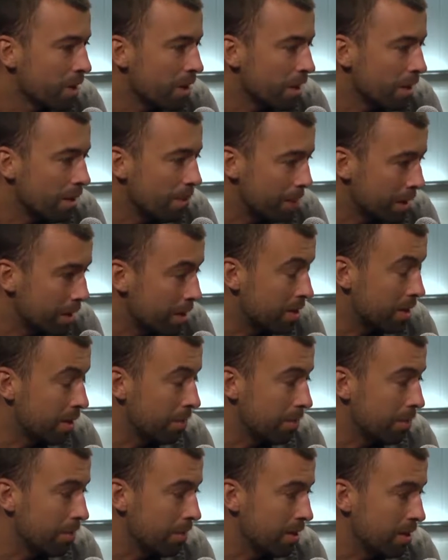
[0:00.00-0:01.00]
But it's
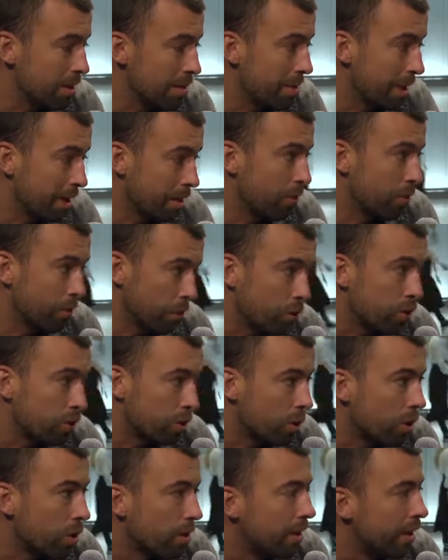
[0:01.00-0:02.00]
the matter of
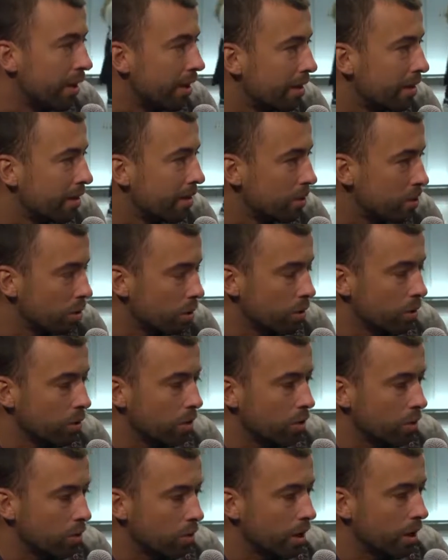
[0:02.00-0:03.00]
control then. So
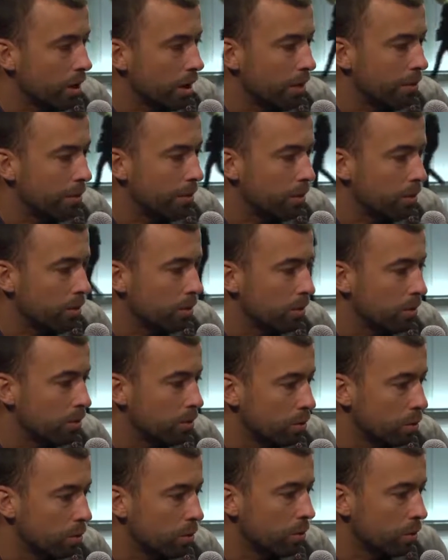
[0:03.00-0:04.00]
you are able
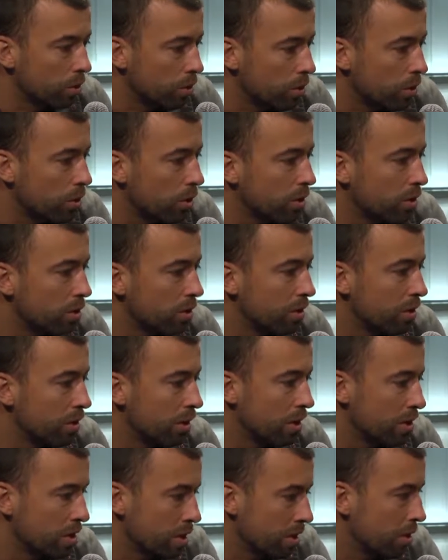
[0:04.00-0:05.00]
to control the
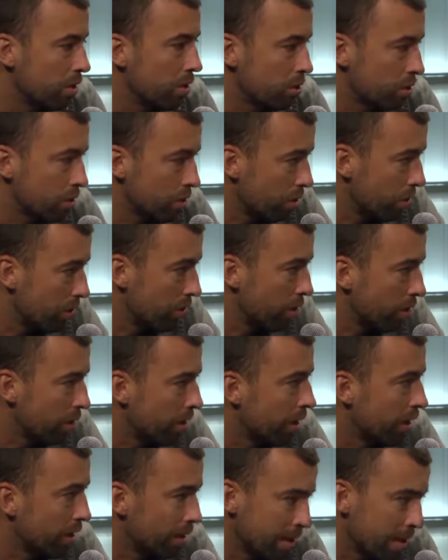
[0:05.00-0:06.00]
disclosure of your
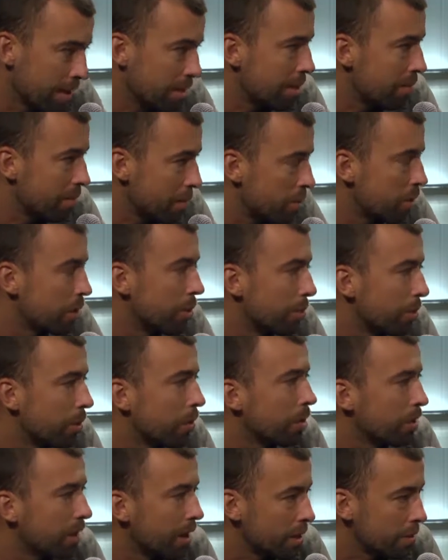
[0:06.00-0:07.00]
data. That's the most
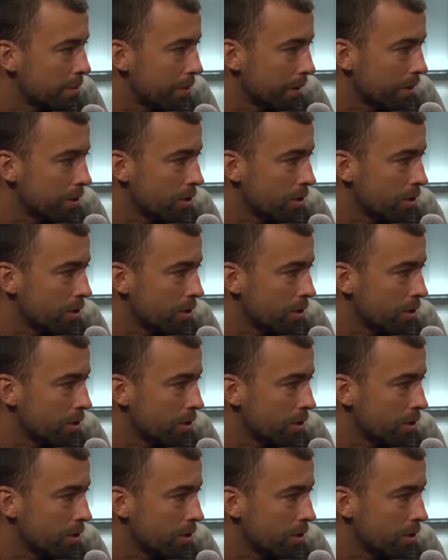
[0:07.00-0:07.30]
important aspect.